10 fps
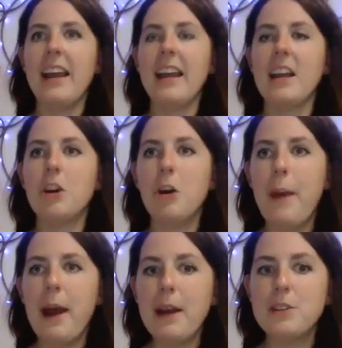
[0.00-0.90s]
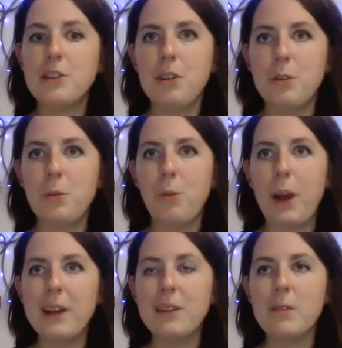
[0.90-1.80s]
Go back to
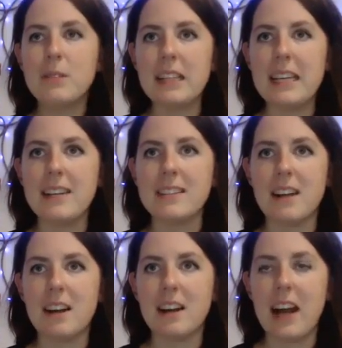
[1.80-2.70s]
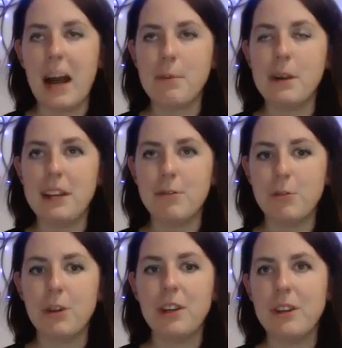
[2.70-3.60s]
where those leaks are happening
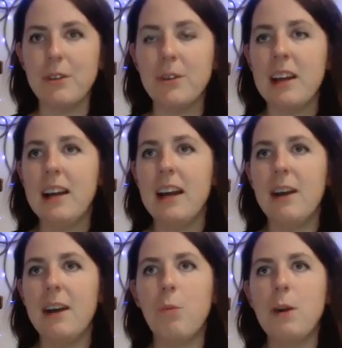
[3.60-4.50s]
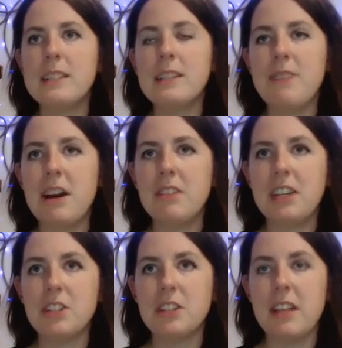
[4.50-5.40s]
for you. What's the
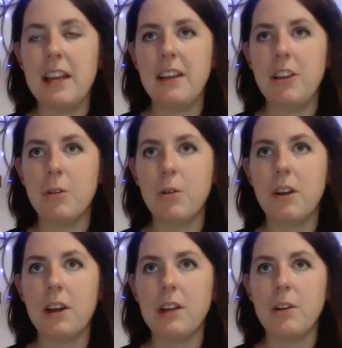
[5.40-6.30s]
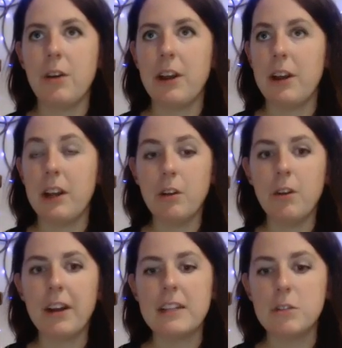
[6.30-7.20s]
foundation thing you're
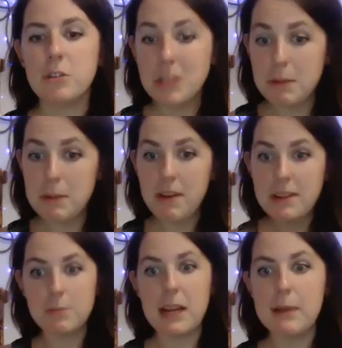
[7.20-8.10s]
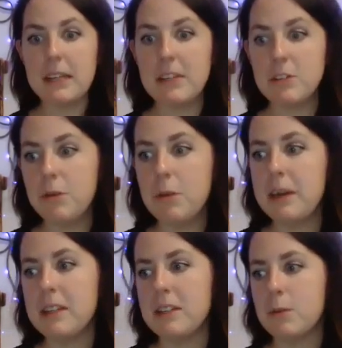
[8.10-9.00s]
ignoring? So don't get me wrong. Sometimes I do
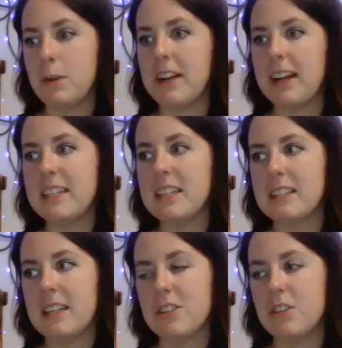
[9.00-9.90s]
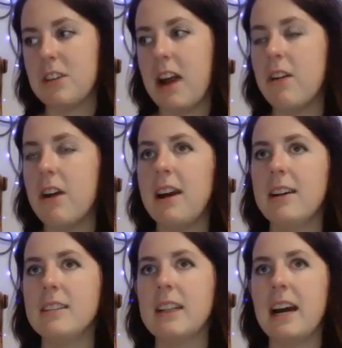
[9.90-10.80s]
abundance work and it does not turn out
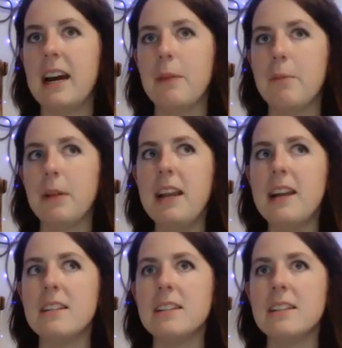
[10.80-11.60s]
as I planned.